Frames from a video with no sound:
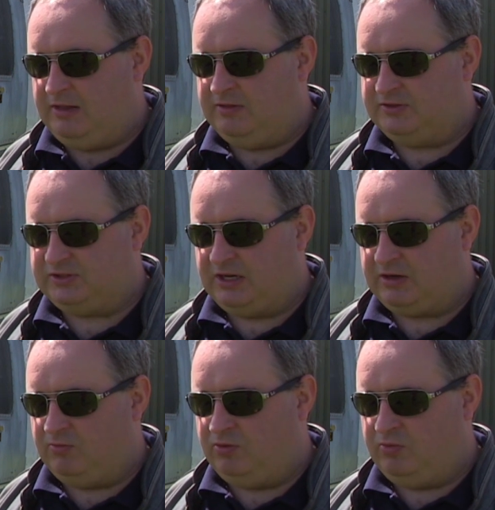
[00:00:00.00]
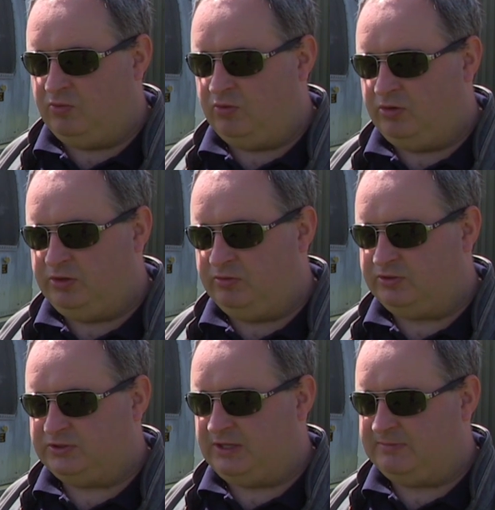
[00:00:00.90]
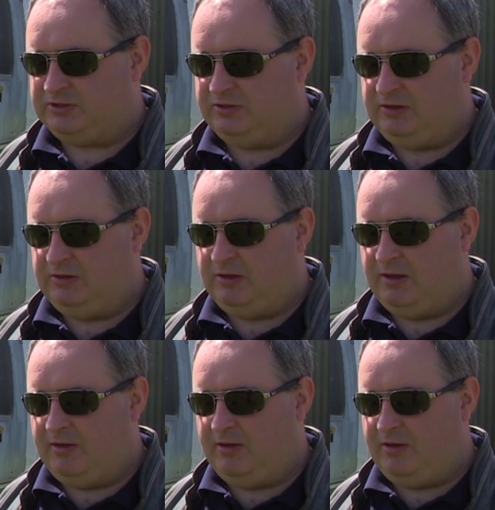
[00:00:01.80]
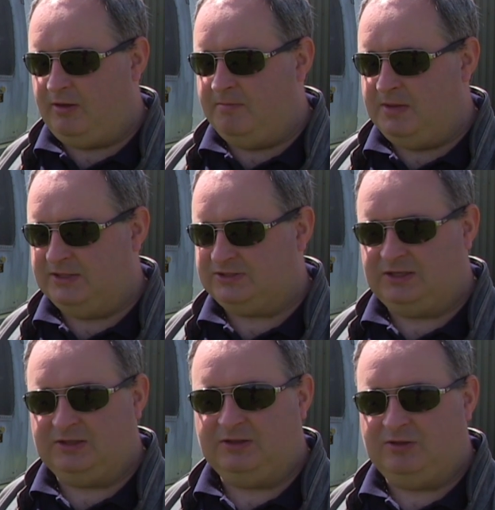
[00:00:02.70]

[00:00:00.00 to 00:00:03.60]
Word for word: in the Second World War you know just absolutely uh, amazing.